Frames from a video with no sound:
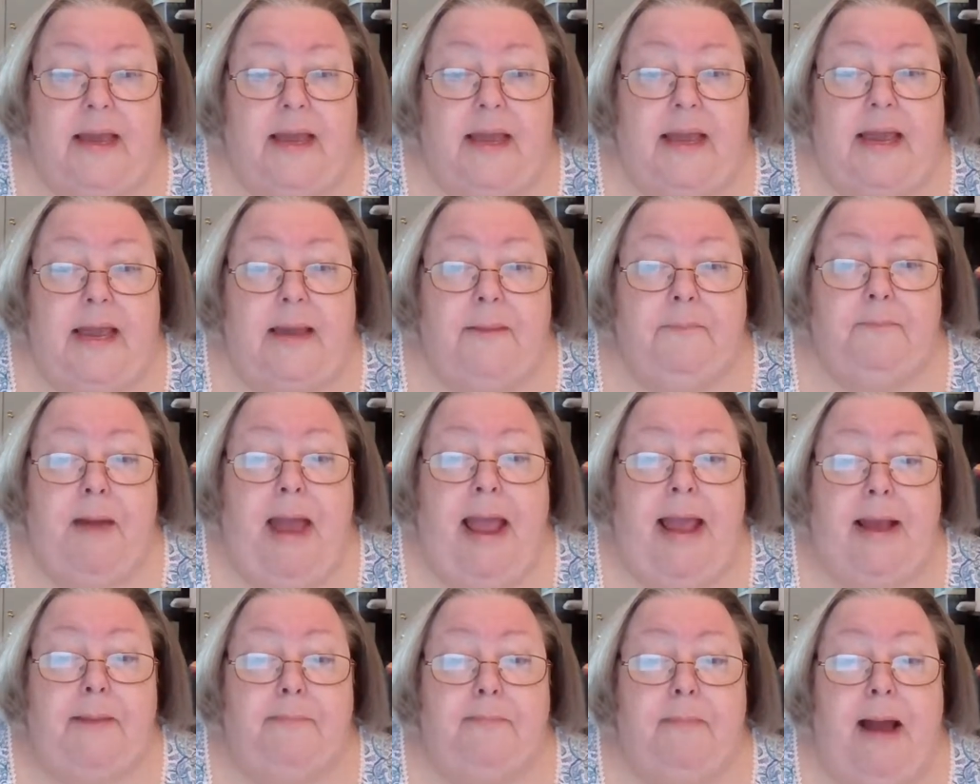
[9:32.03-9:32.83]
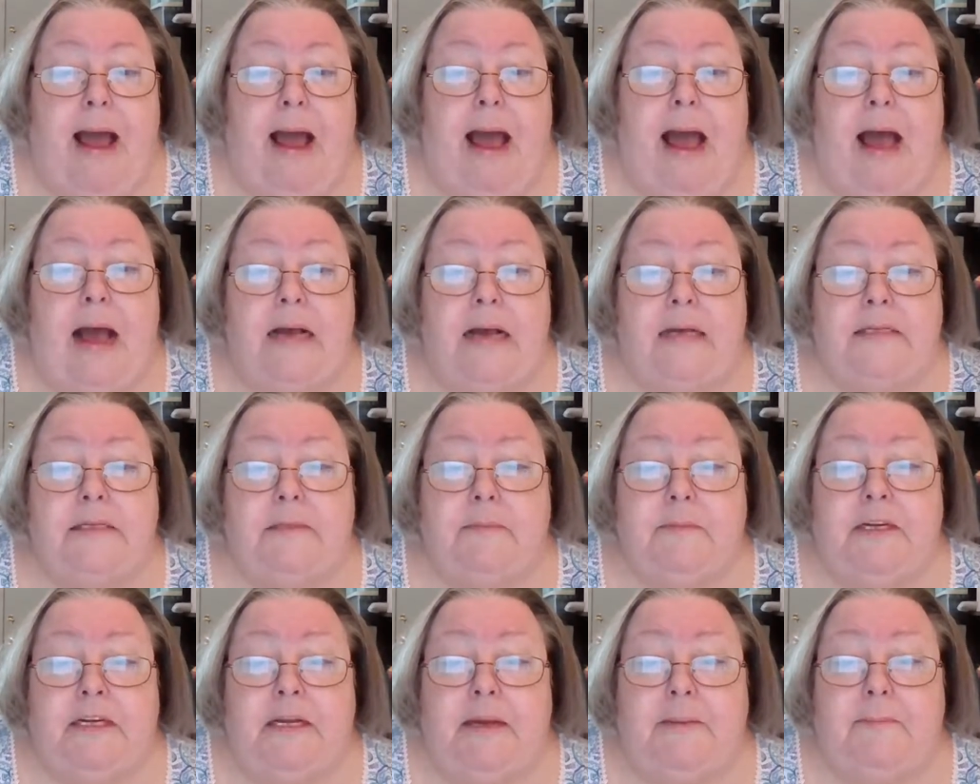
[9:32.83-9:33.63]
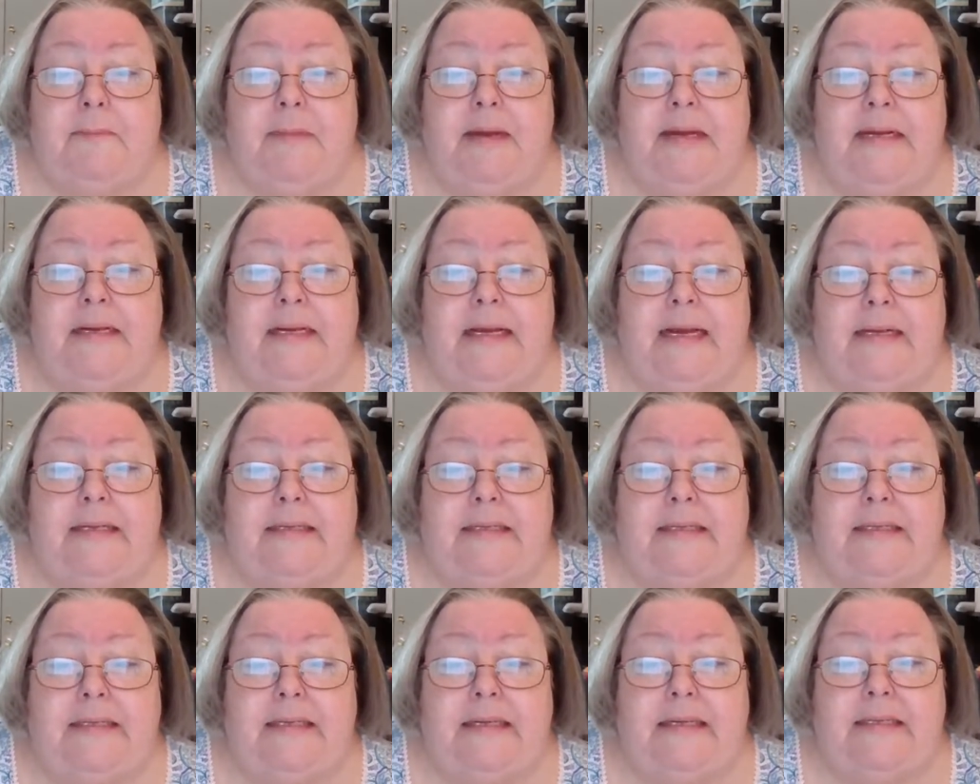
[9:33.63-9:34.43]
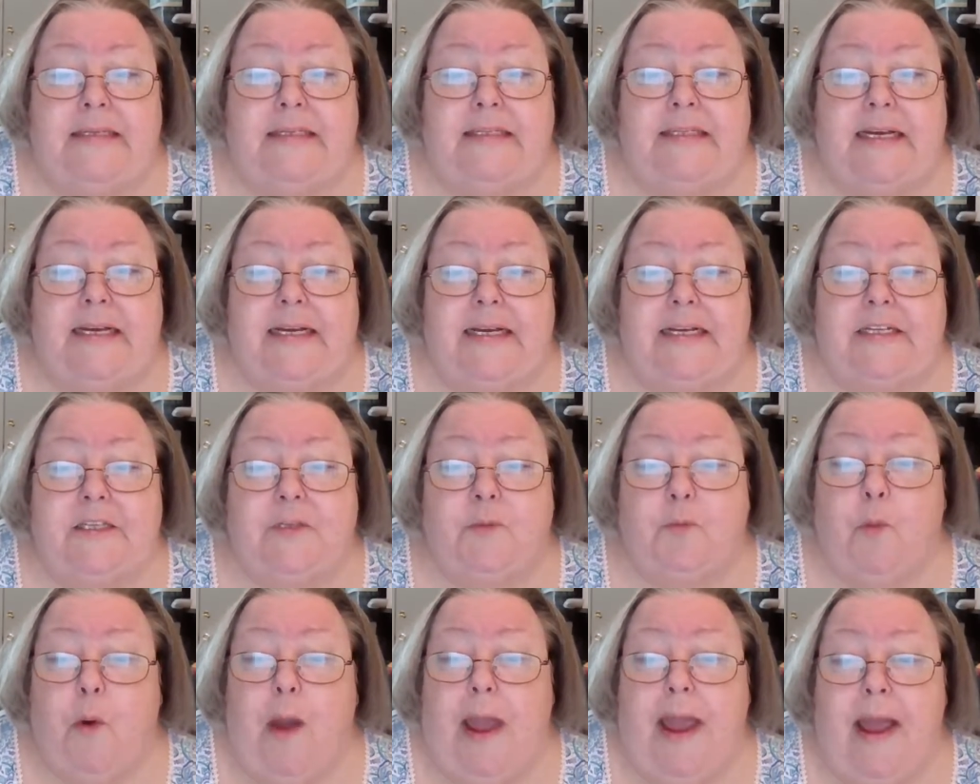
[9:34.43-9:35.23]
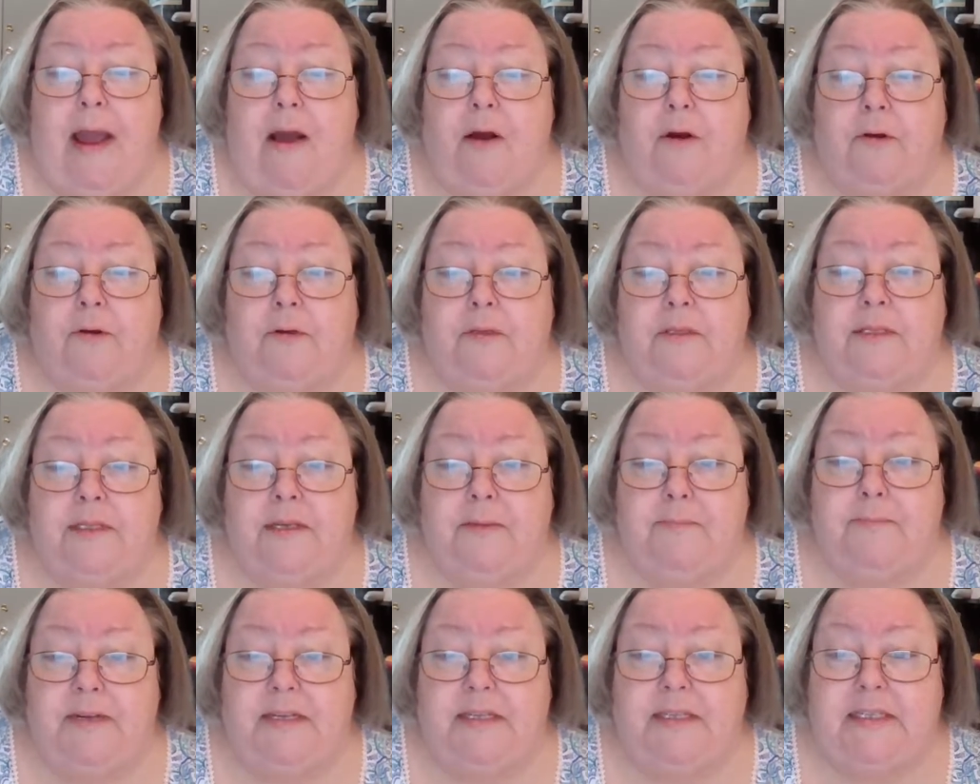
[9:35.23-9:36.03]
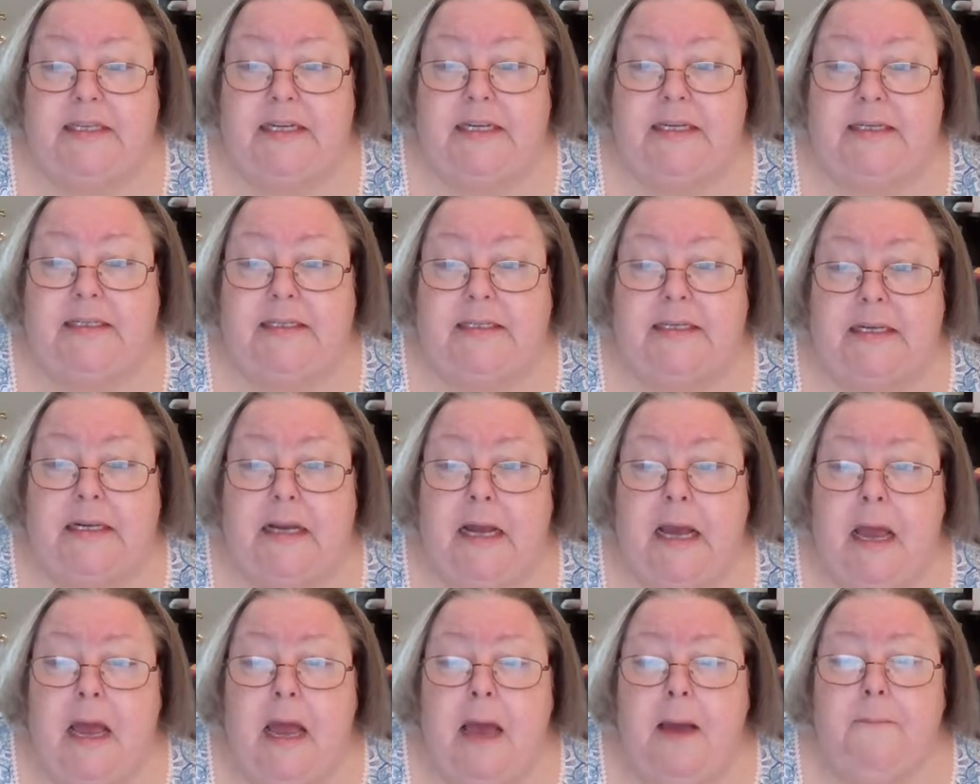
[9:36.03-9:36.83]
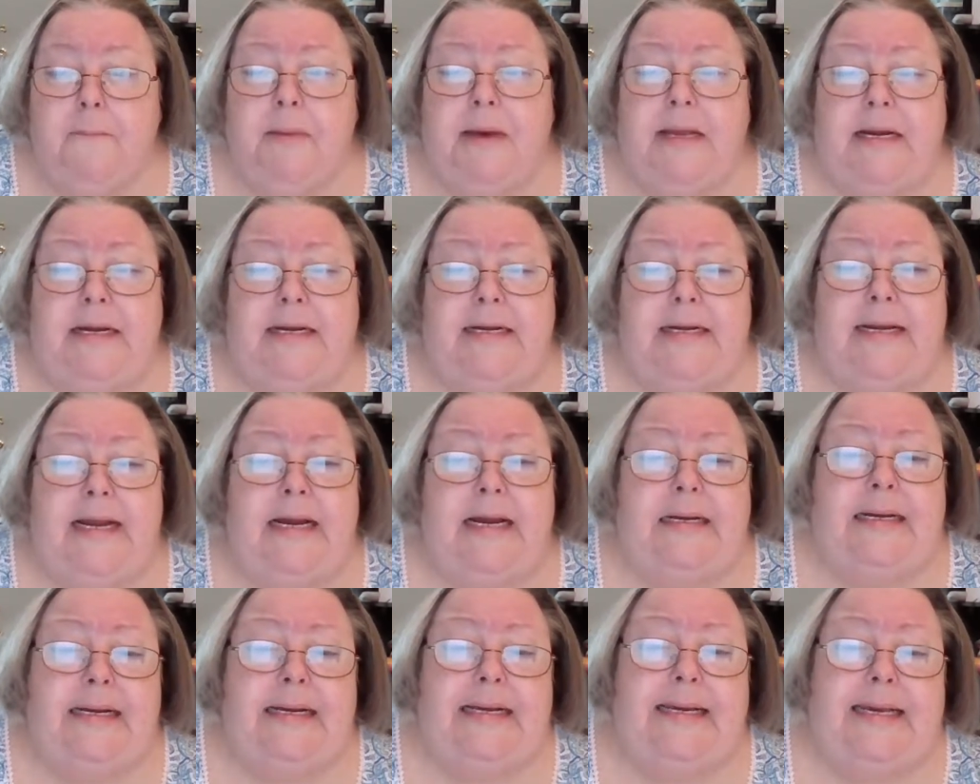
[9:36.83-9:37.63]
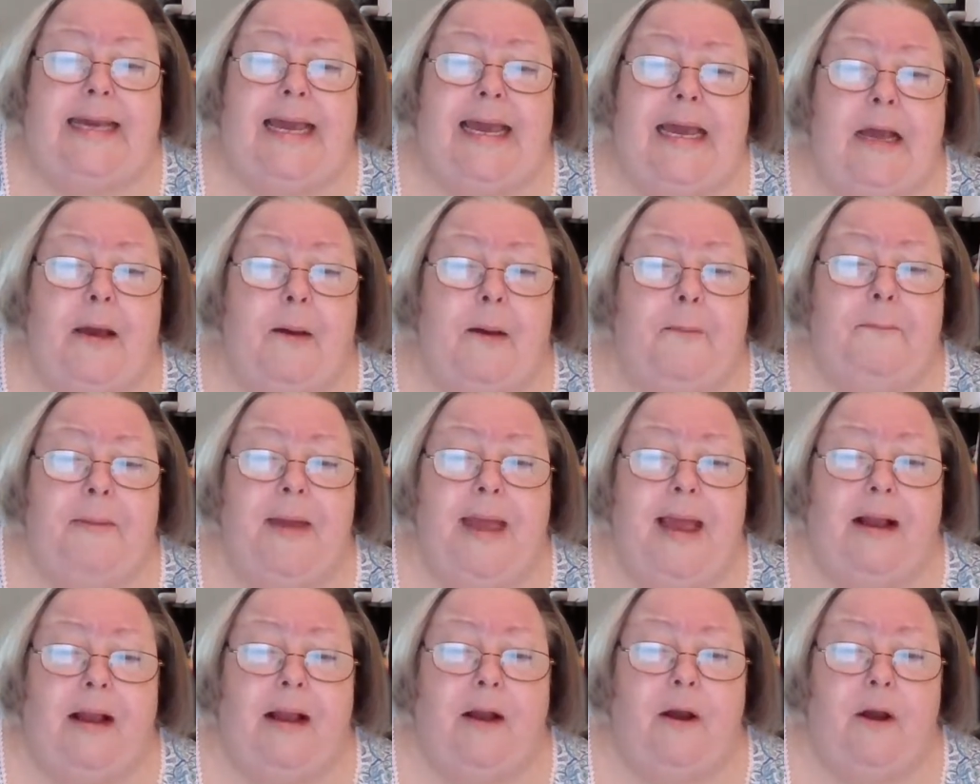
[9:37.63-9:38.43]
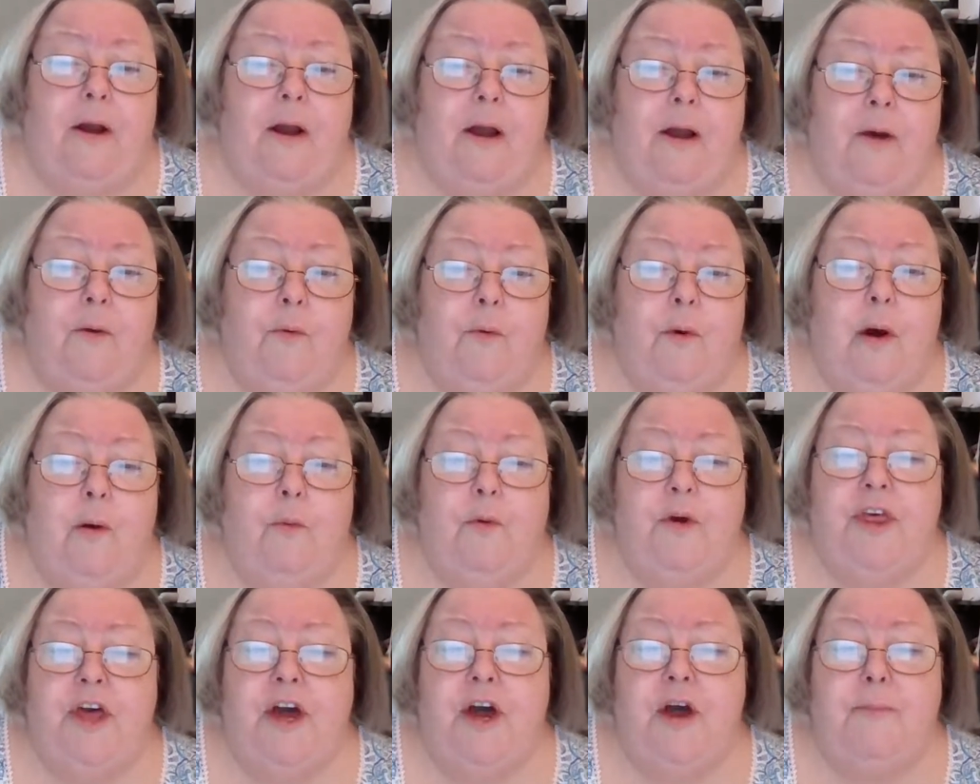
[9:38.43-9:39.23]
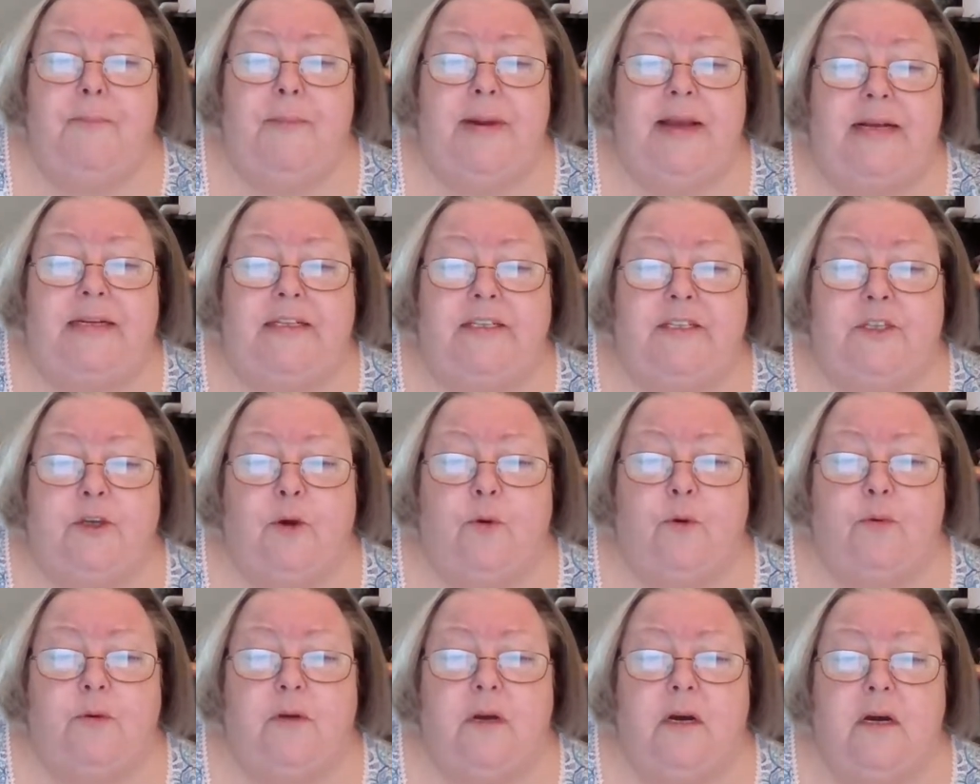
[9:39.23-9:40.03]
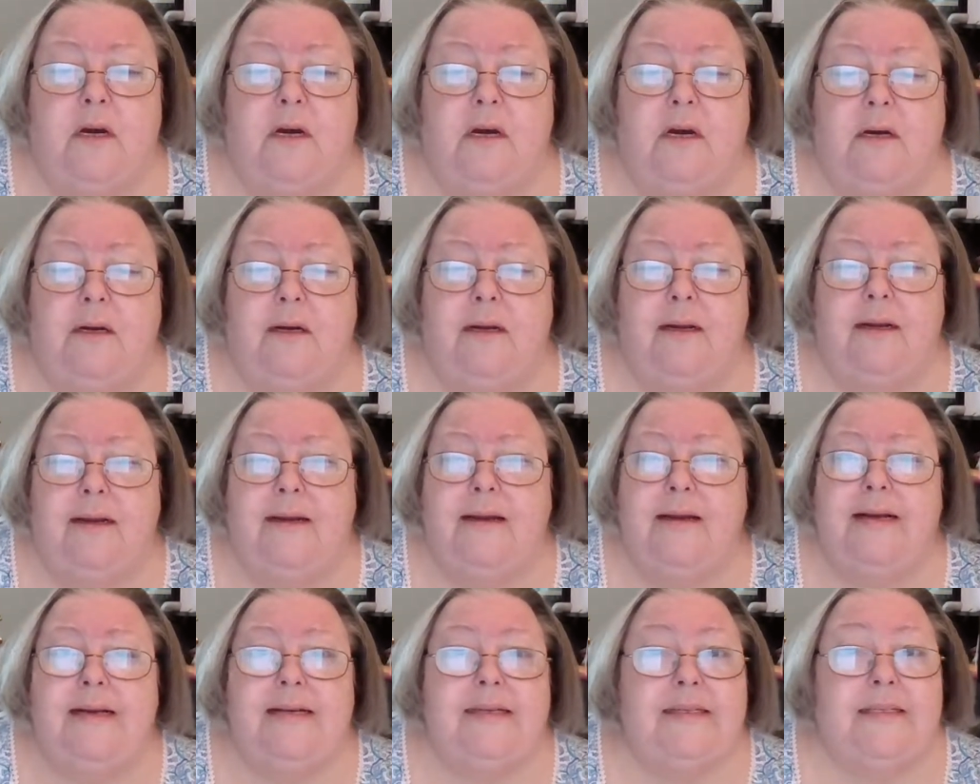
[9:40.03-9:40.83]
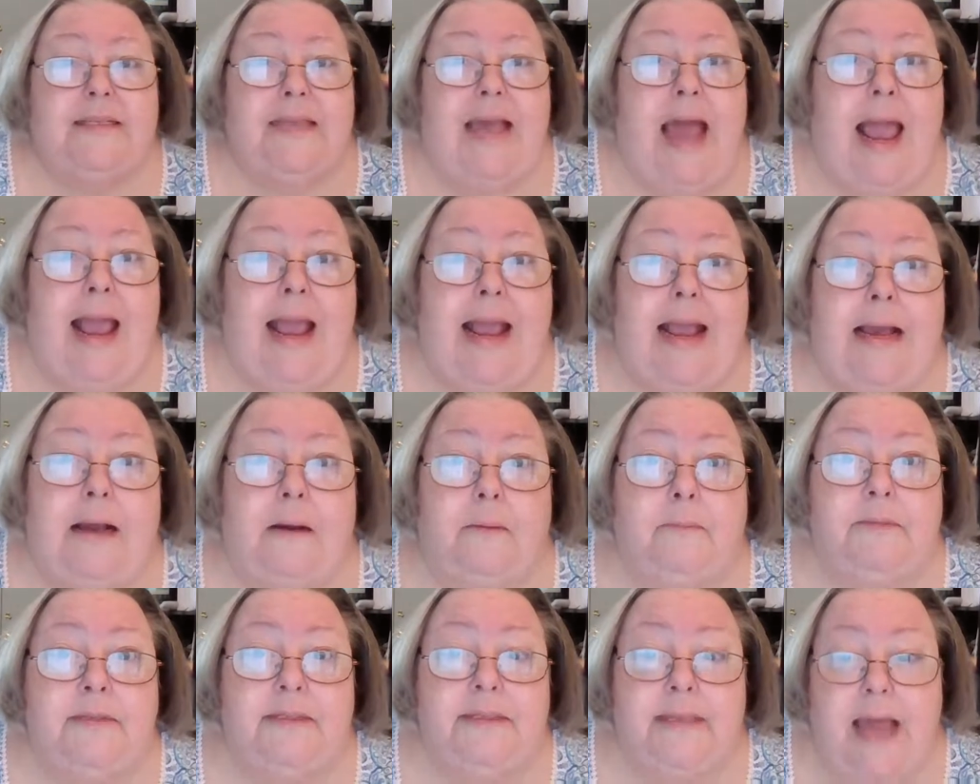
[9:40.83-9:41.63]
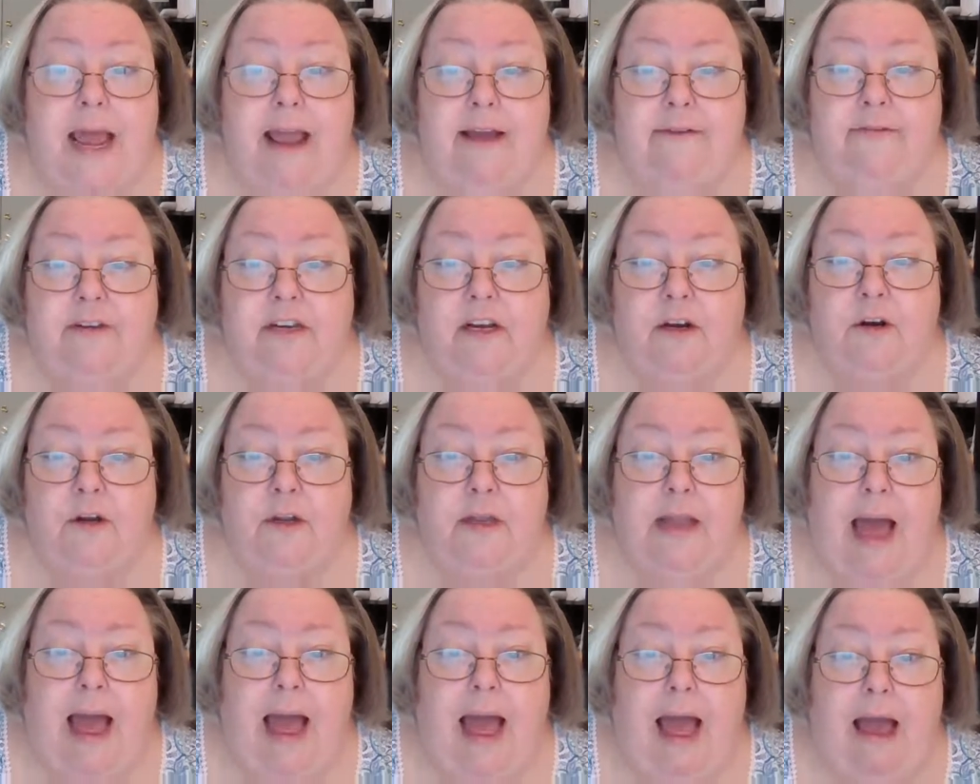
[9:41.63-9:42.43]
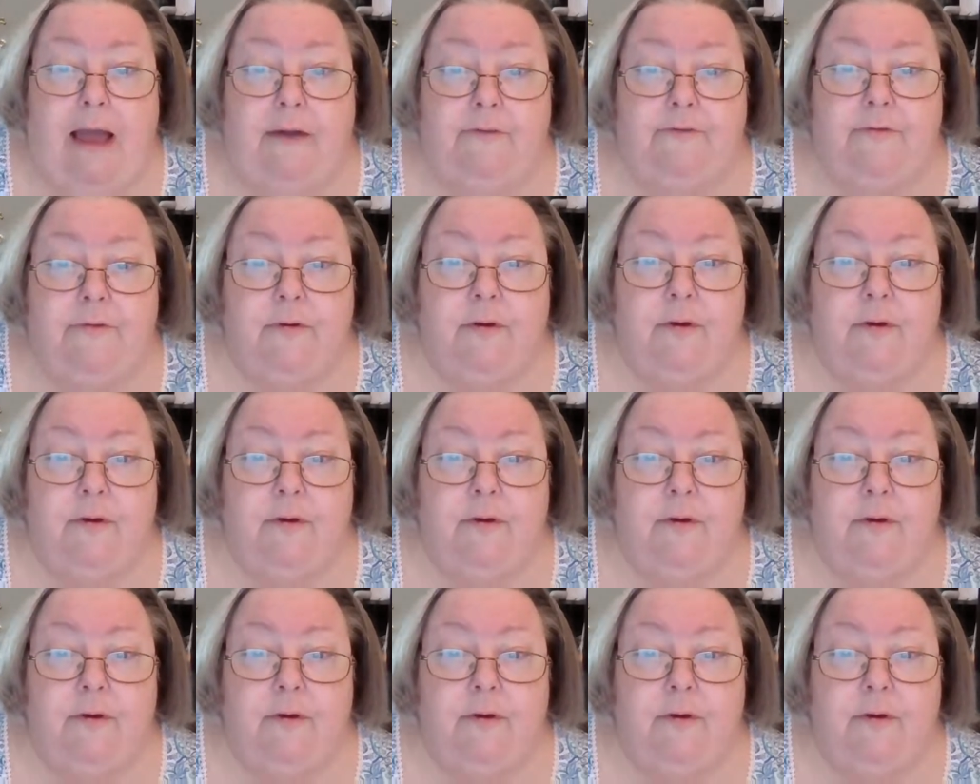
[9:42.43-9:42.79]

It made my husband and me sick as well, said Miss Tennyson. But it nearly killed Becca, what with her being so young. Sam saved her life.